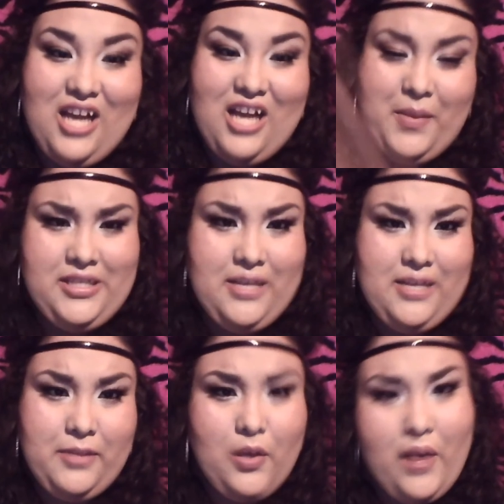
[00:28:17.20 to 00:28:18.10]
comment
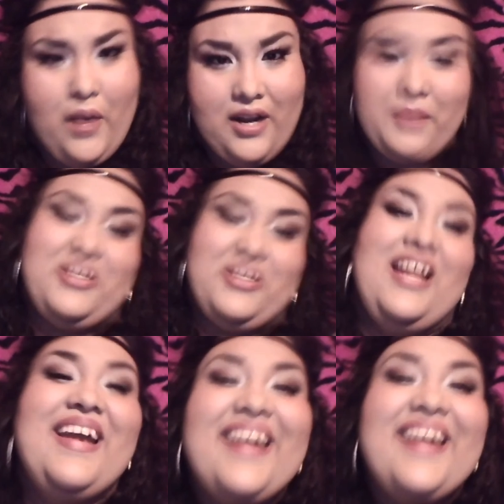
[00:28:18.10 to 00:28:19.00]
down below why not. I'm just
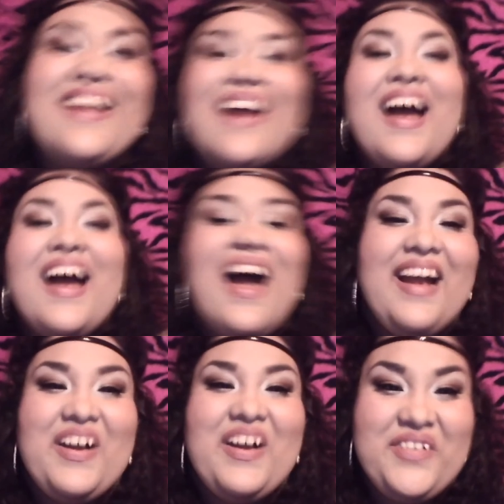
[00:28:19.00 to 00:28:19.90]
kidding.
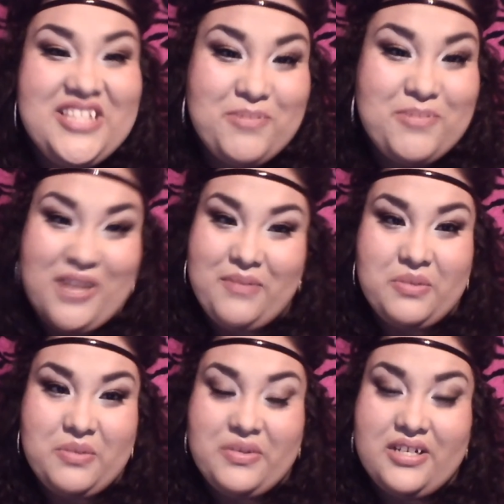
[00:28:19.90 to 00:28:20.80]
Go and subscribe
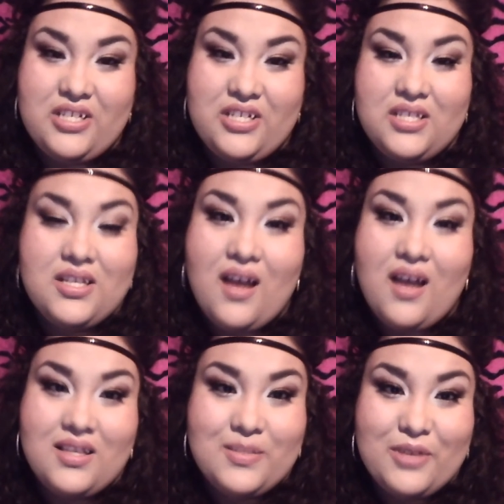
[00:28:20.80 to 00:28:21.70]
to Marina. She's an
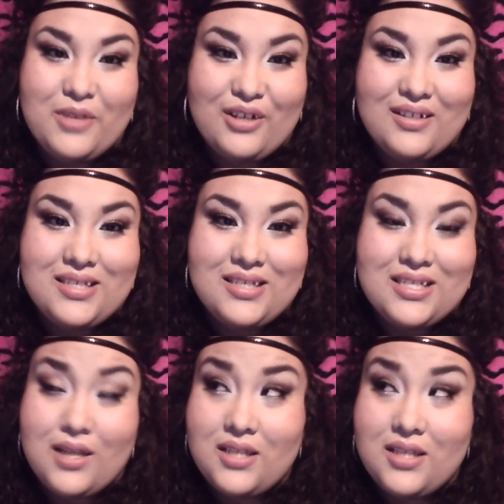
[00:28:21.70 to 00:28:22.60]
awesome girl.
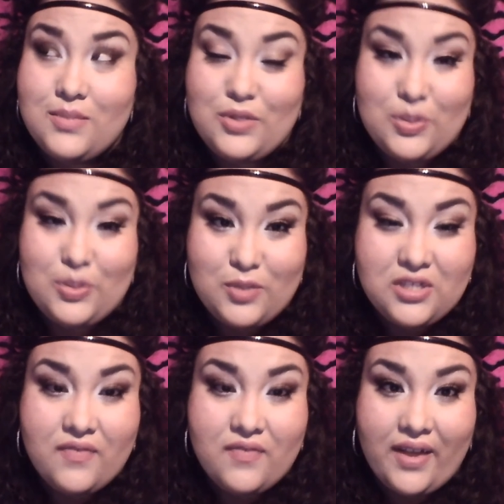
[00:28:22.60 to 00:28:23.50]
She's an awesome YouTuber.
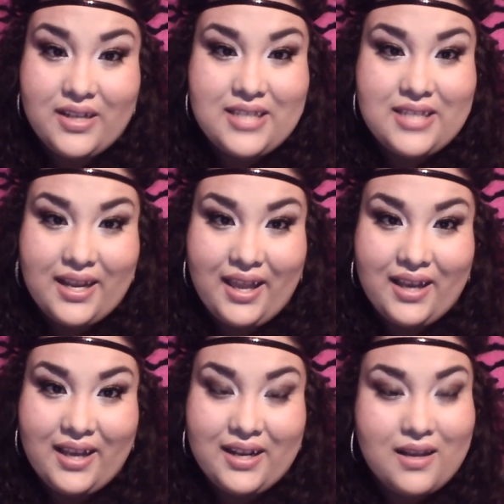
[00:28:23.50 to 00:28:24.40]
She's very
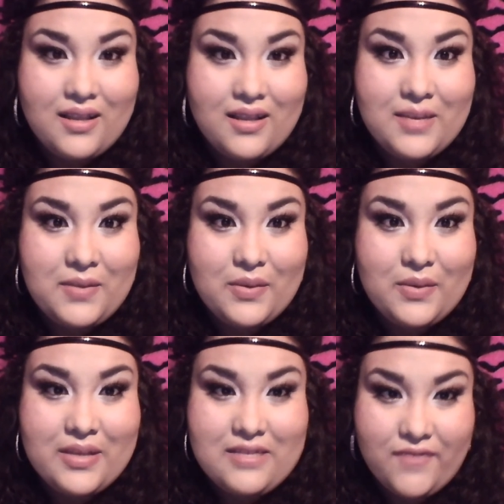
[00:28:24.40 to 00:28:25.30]
dedicated. Not like me, who
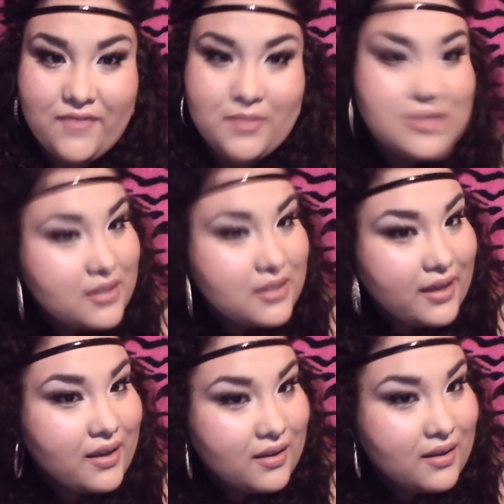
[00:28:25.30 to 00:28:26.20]
hasn't filmed in
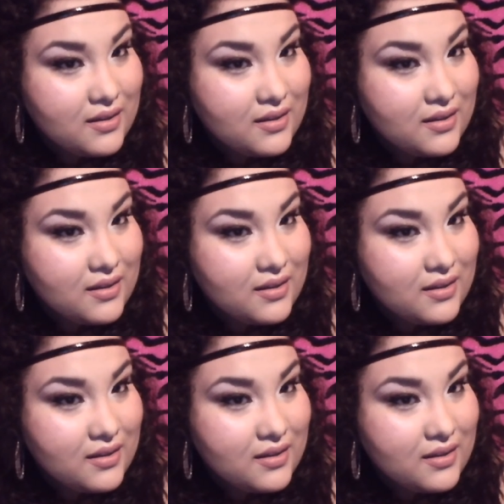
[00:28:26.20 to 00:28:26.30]
like